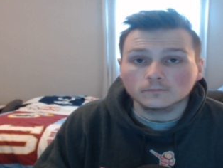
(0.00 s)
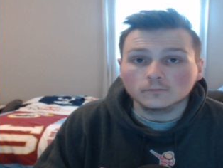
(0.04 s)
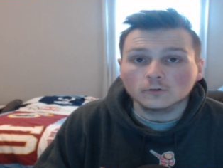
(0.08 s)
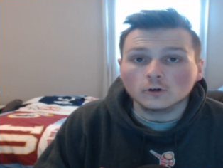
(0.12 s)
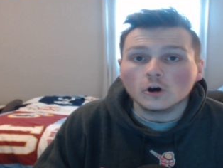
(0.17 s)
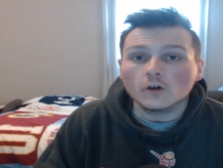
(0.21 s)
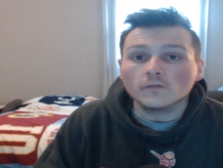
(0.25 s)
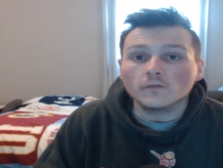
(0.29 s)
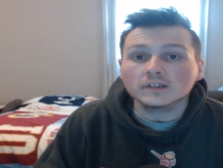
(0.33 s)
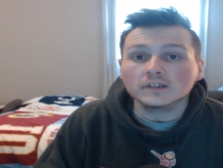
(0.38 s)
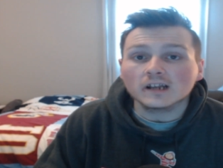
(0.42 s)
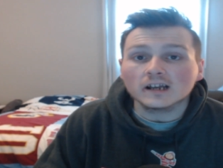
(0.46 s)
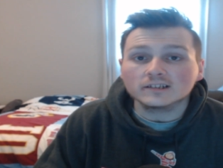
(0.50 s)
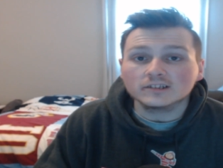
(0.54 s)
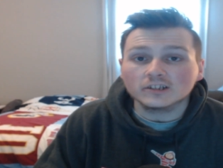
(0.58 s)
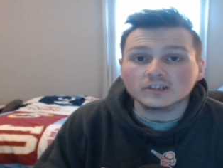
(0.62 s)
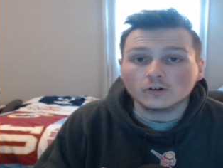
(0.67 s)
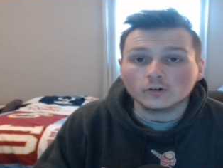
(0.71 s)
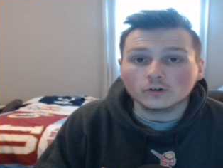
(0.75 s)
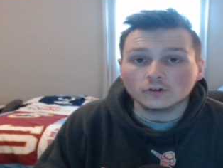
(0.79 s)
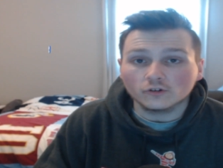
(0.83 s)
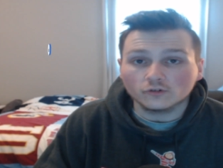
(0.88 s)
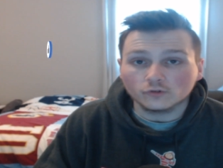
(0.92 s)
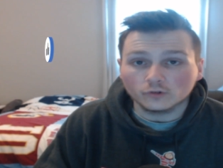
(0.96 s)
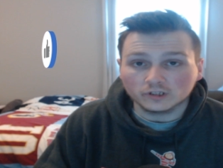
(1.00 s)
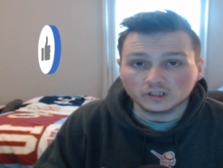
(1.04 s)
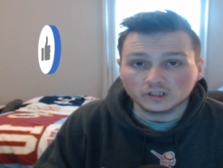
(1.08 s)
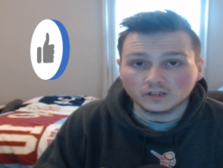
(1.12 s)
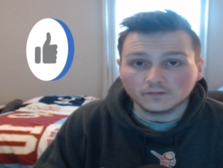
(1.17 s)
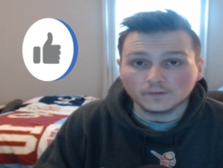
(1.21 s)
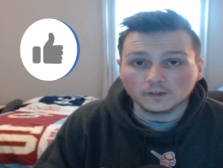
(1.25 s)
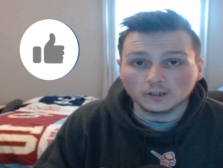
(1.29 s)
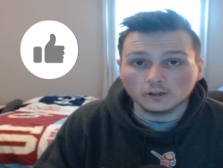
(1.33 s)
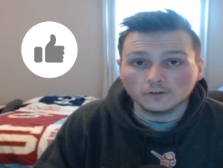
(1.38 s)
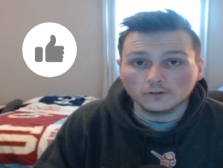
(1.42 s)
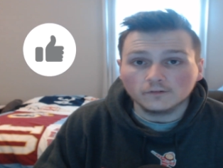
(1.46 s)
Hopefully, you guys did go and enjoy today's
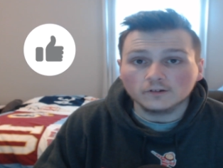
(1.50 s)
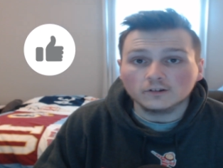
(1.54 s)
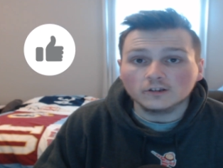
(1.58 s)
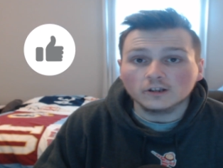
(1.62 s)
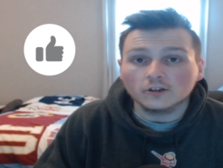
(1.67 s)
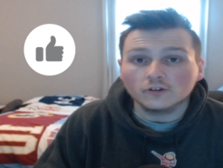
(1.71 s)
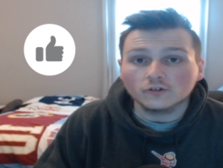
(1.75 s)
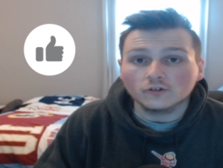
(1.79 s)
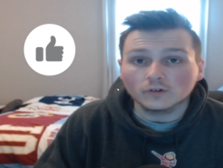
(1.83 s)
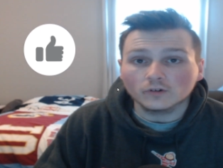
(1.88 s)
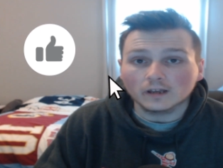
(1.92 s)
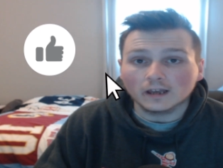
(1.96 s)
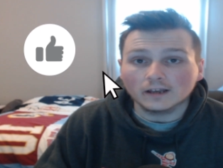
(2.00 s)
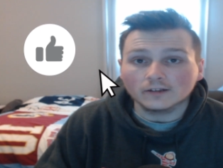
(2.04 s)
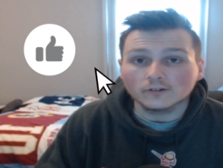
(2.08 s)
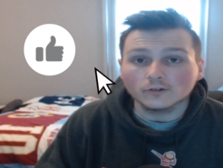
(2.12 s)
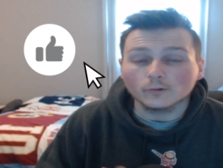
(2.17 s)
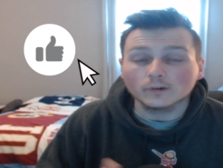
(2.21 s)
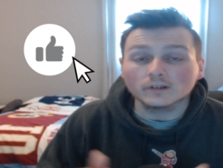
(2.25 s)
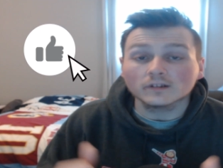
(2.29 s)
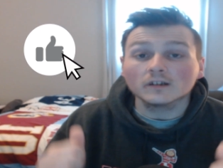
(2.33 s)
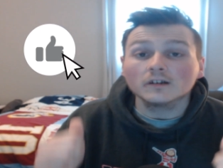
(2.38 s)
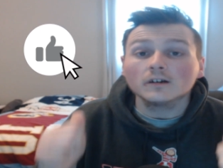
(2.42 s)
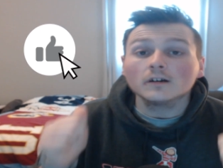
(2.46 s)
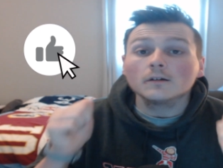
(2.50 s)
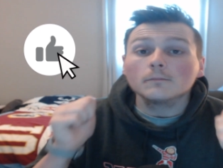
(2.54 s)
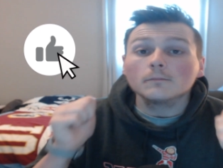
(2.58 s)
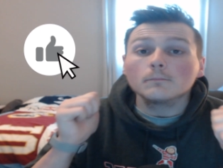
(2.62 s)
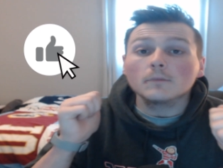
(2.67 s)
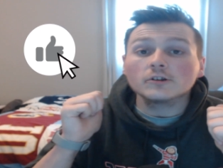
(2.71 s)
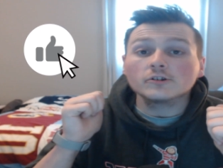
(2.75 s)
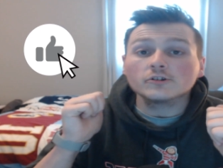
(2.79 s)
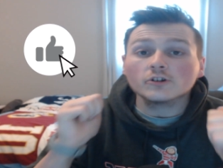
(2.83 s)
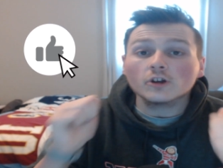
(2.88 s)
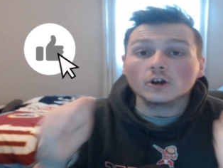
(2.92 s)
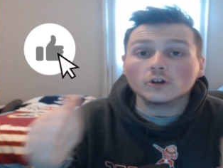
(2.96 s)
video. If you did enjoy, it, as always,
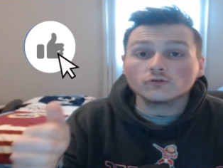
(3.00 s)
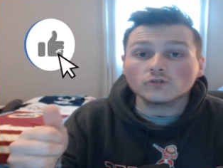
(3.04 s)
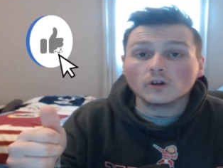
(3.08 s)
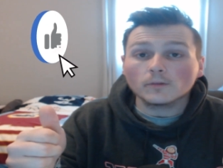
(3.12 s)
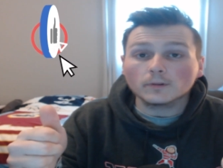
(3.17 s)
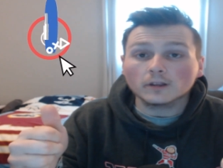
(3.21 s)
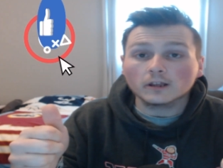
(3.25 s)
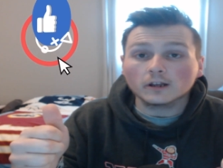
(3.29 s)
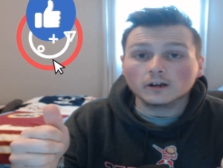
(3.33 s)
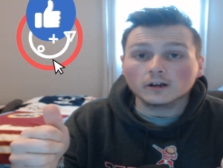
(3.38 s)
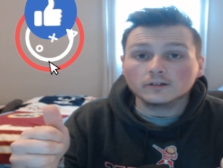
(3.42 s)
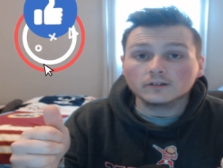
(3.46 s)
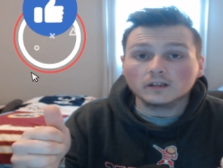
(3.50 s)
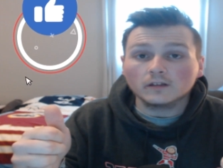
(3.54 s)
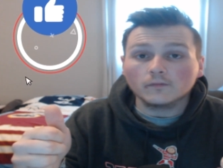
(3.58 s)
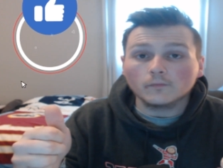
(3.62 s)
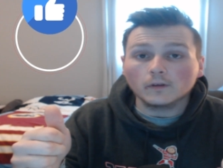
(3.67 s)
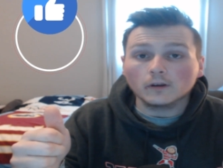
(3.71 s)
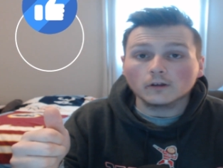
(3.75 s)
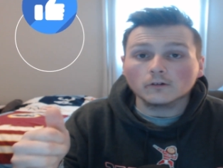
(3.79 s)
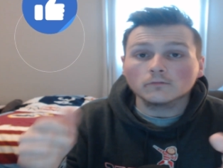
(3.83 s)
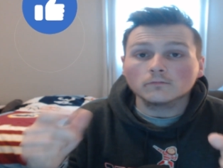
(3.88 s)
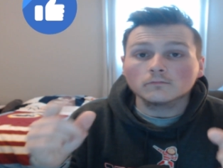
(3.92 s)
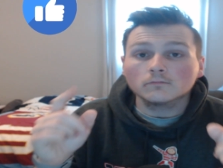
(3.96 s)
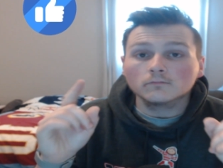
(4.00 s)
make sure you go and drop a like on today's video